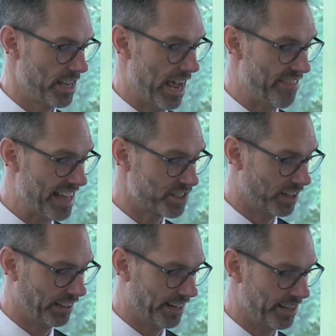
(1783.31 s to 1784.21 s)
And that's
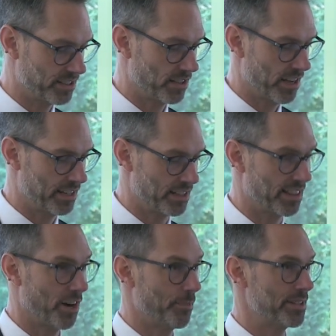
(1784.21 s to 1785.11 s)
going to lead us uh, to
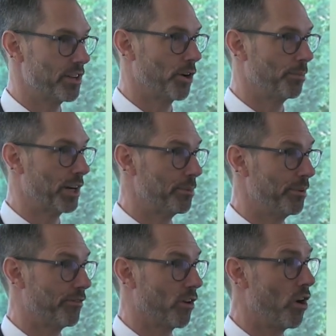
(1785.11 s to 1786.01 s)
therapies that are
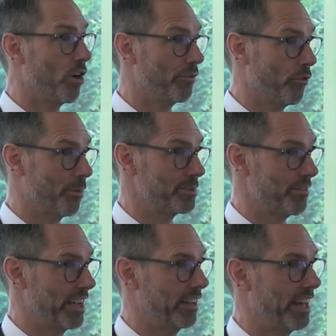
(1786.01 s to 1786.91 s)
applicable for all forms
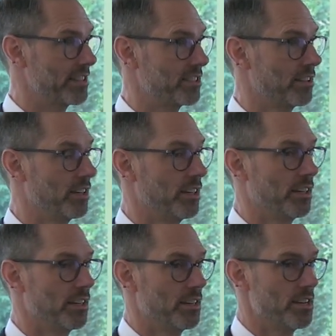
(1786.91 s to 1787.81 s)
of ALS.
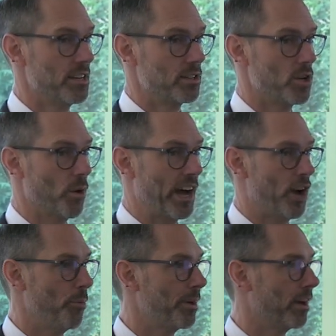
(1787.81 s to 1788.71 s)
So I
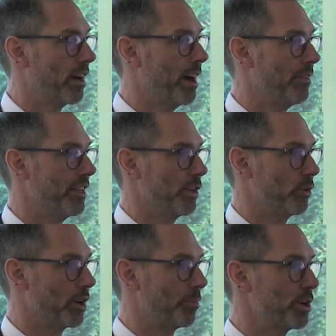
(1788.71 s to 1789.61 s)
hope uh, that you
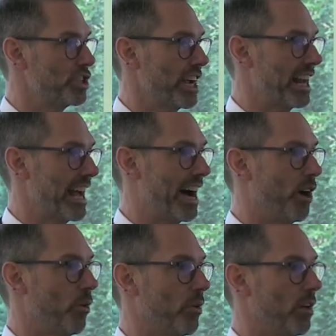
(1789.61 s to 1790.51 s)
can appreciate
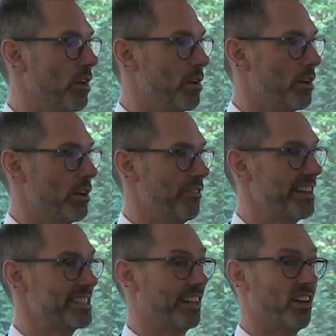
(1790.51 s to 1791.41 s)
how
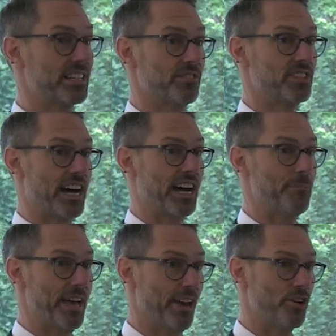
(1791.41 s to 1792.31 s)
investing lots of time,
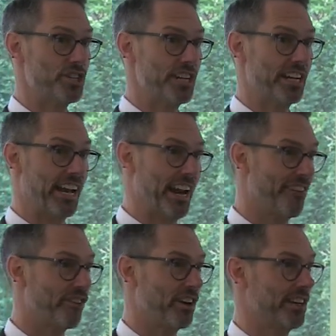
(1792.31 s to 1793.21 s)
energy, and
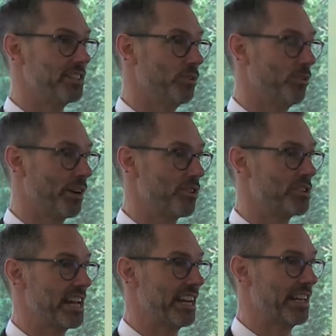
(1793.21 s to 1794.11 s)
effort into
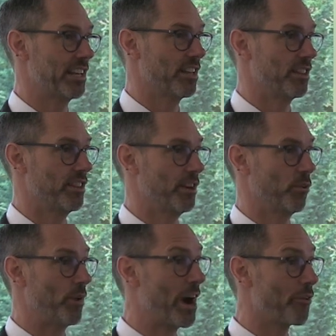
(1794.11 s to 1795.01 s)
understanding the
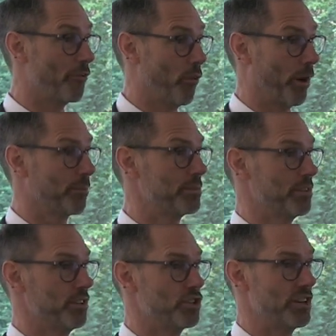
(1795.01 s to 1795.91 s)
rare forms,
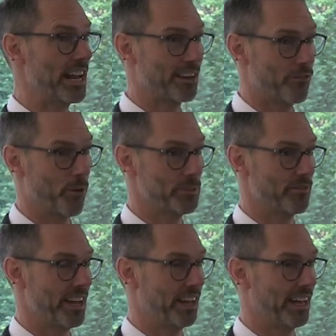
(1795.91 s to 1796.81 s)
the genetic forms
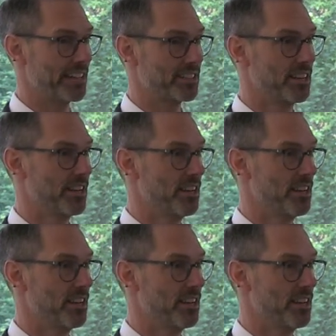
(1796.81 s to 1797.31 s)
of ALS,